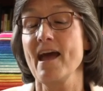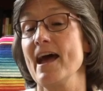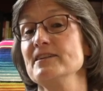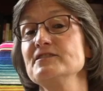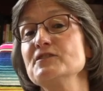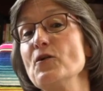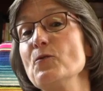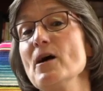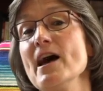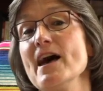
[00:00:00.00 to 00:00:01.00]
And
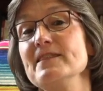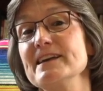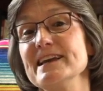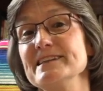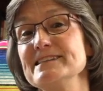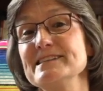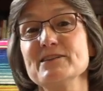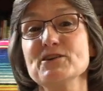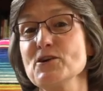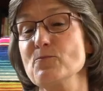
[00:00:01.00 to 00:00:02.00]
so the
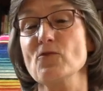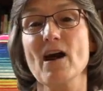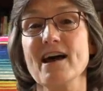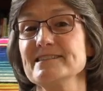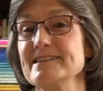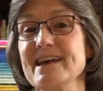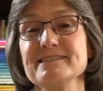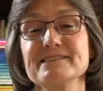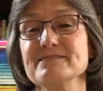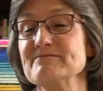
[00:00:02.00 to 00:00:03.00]
conciliar
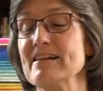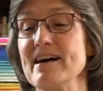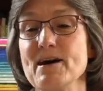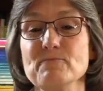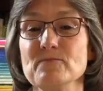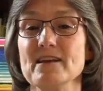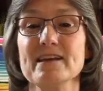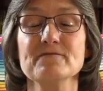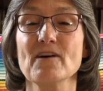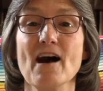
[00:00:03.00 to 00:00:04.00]
process
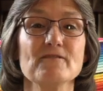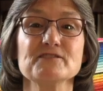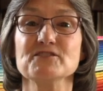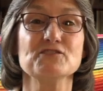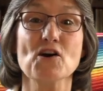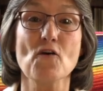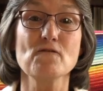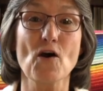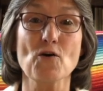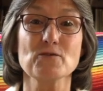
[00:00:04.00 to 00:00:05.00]
involves no
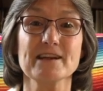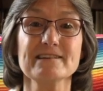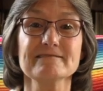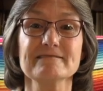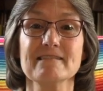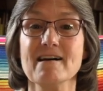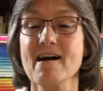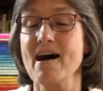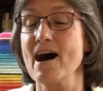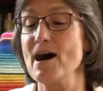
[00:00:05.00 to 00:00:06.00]
voting,
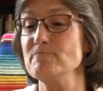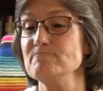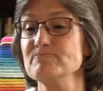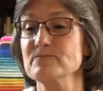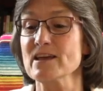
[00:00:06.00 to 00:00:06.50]
but